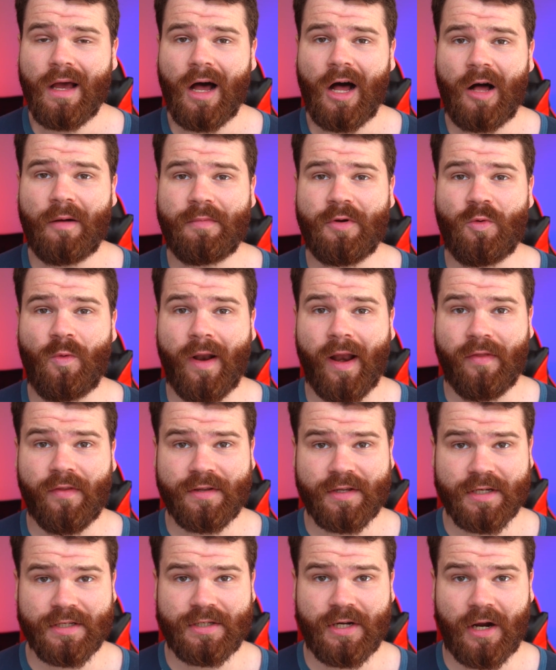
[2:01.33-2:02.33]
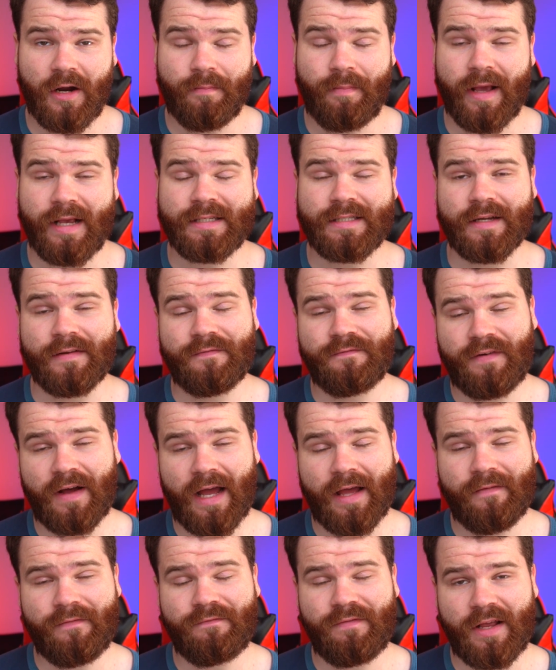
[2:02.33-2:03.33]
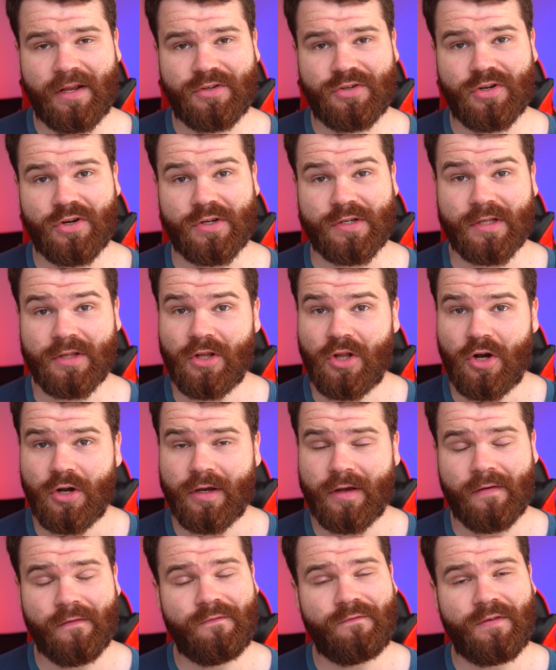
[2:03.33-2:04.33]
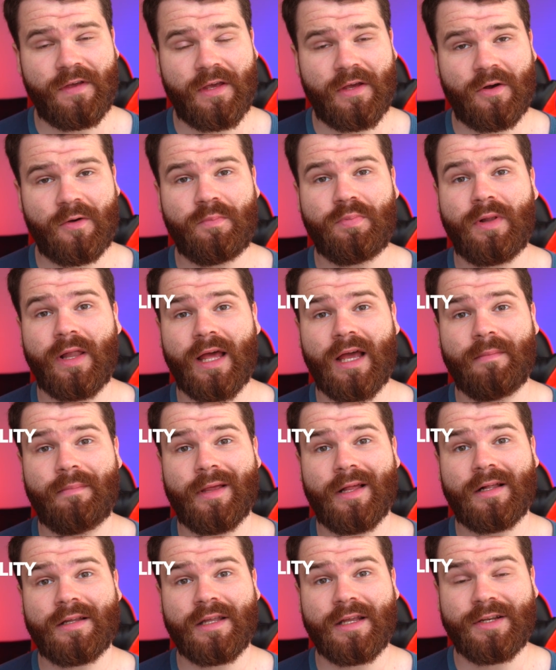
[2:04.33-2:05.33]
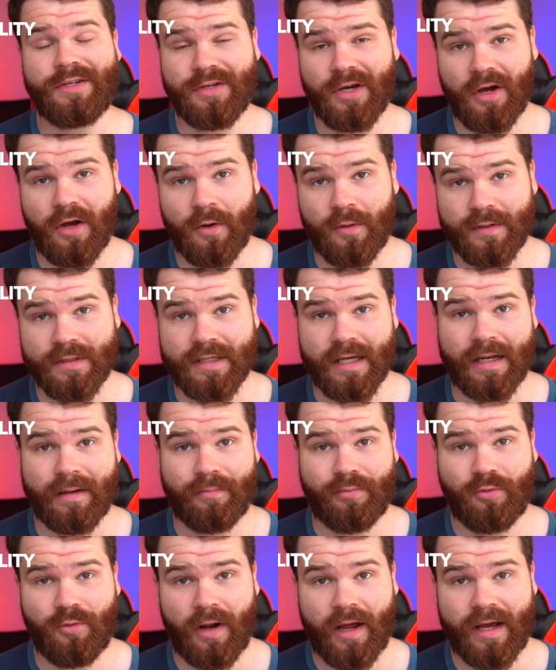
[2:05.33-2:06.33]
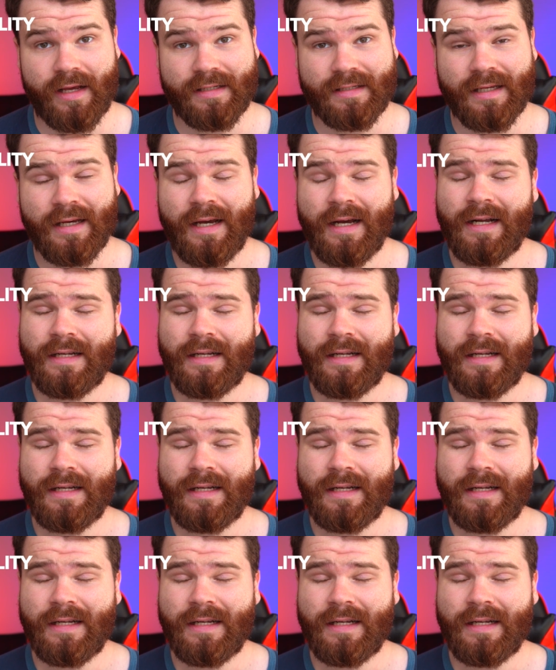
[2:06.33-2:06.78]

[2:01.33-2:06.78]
I'll be rating this guitar based on five features, look, feel, playability, tones, and price,